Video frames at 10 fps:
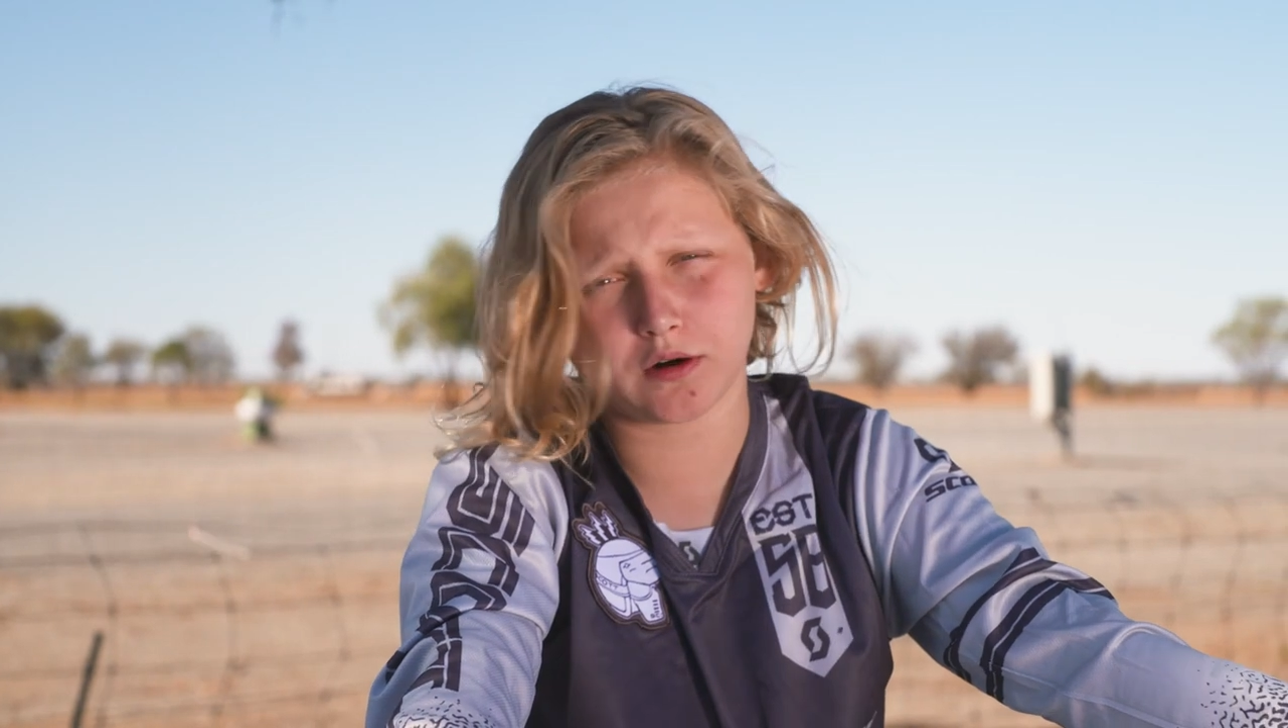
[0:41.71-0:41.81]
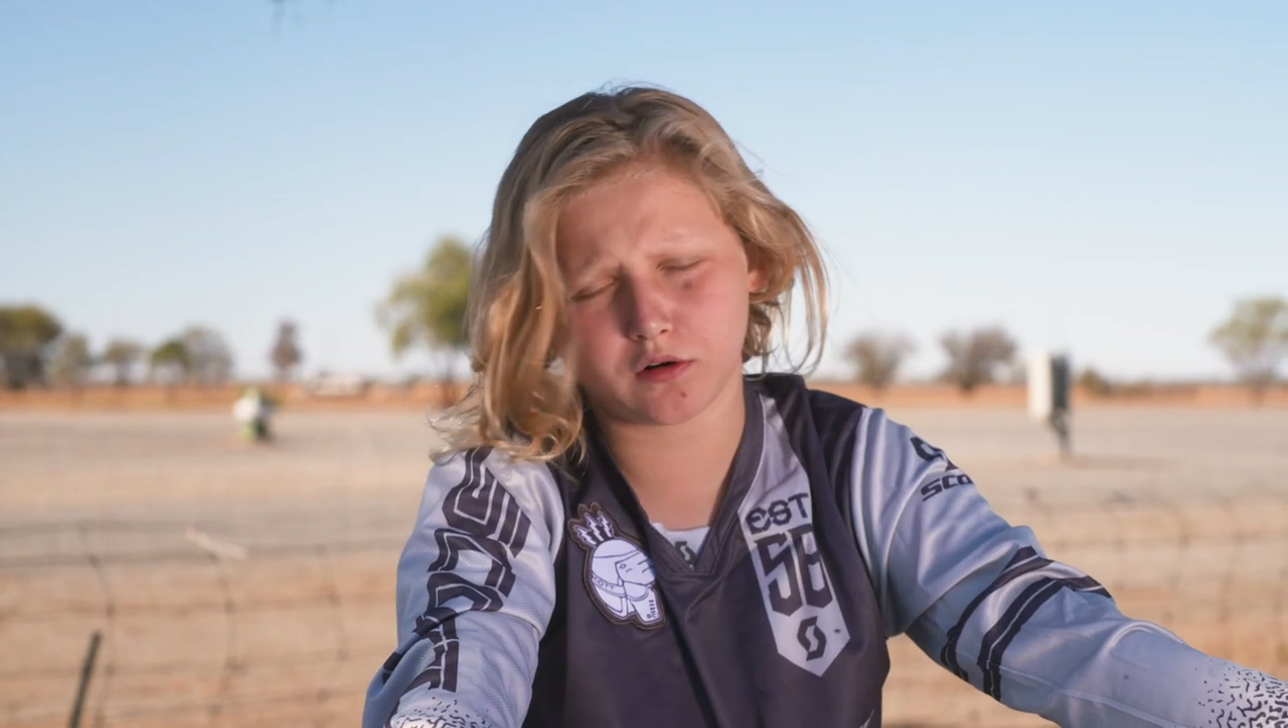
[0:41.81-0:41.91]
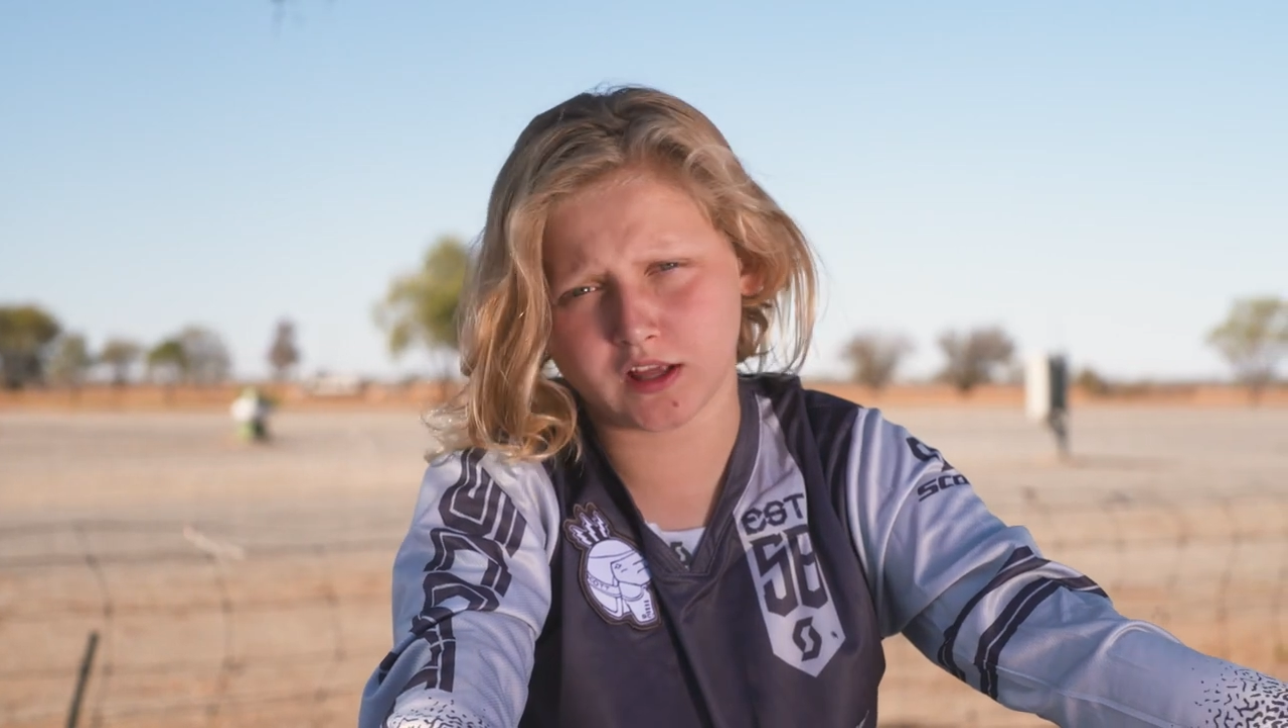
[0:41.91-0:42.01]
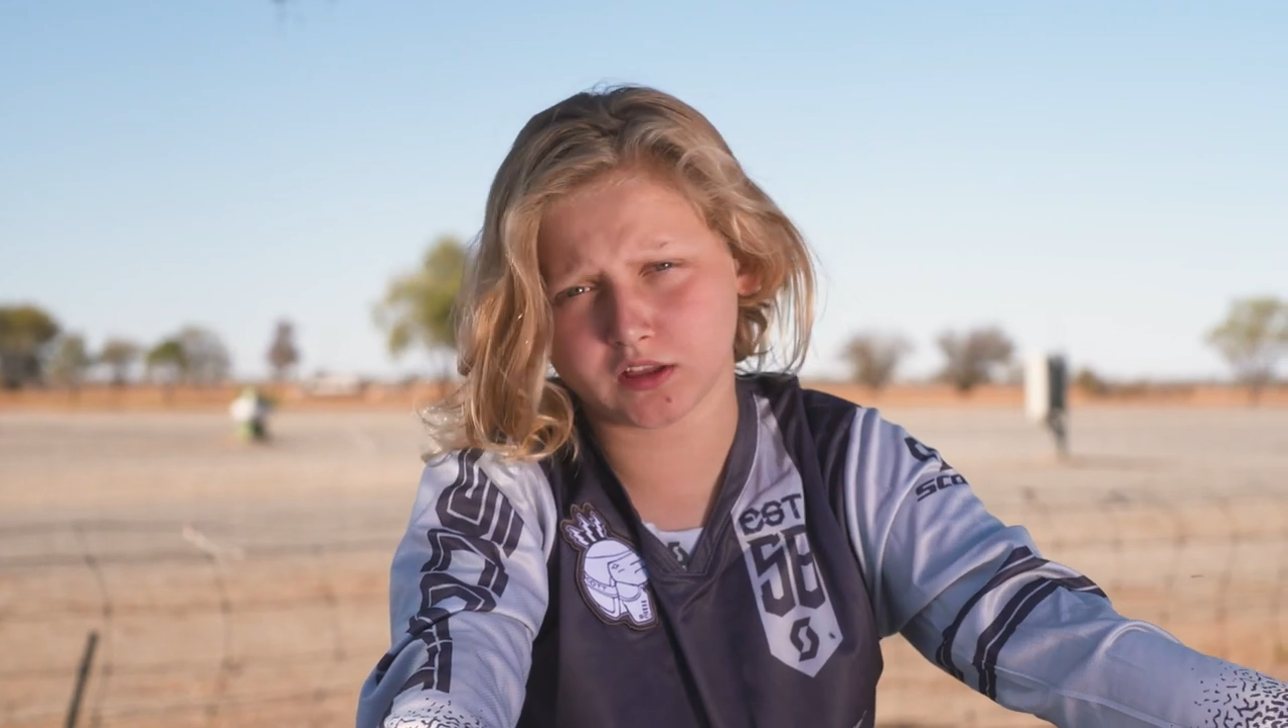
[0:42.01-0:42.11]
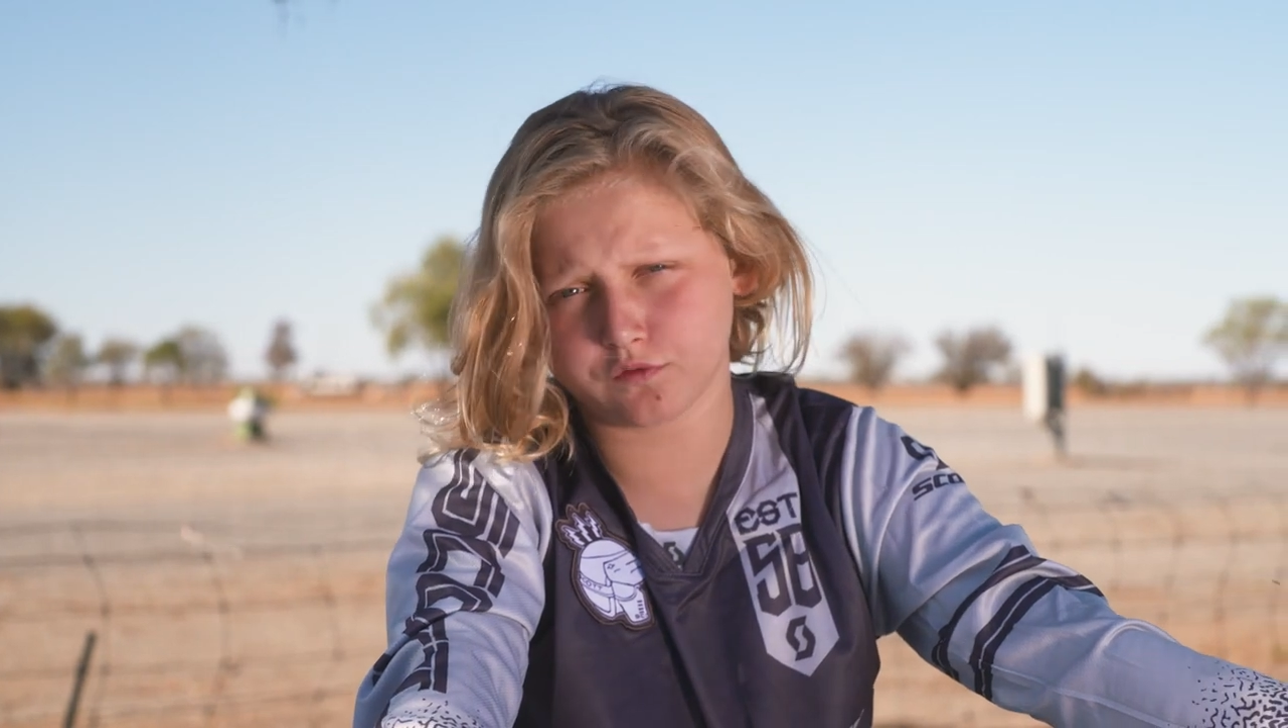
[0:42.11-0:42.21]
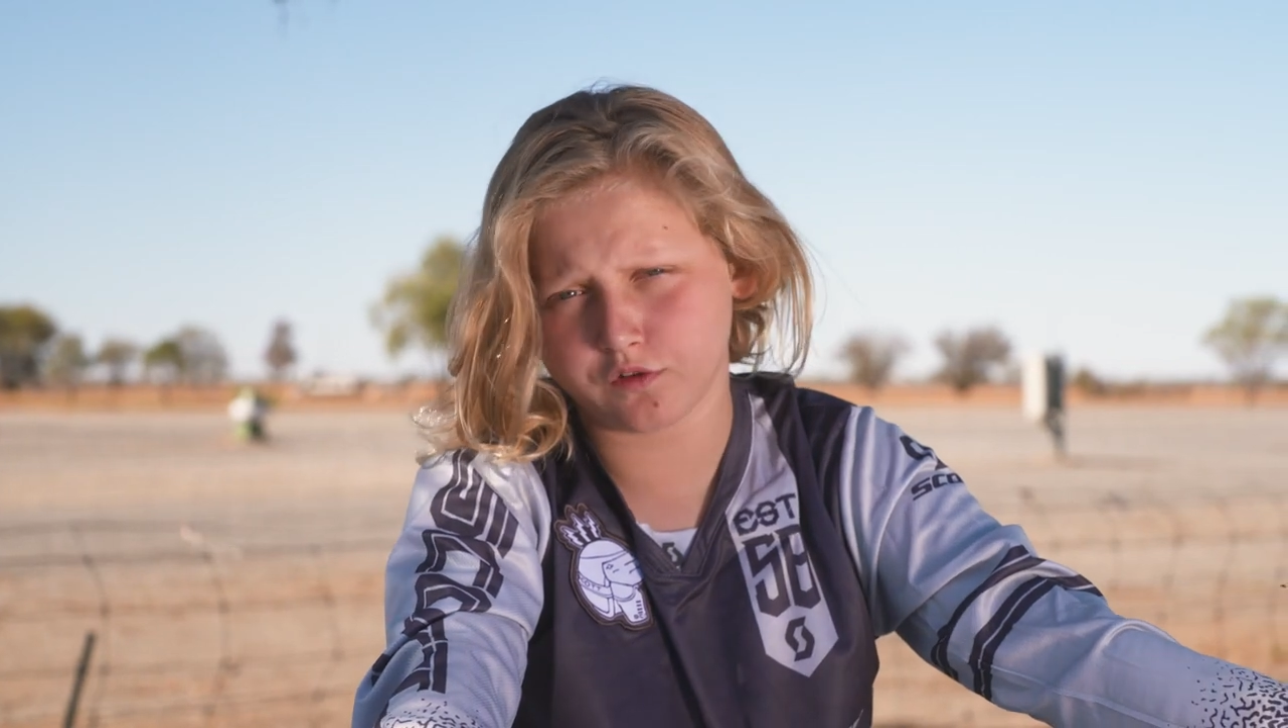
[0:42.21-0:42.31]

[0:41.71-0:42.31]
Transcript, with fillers: around the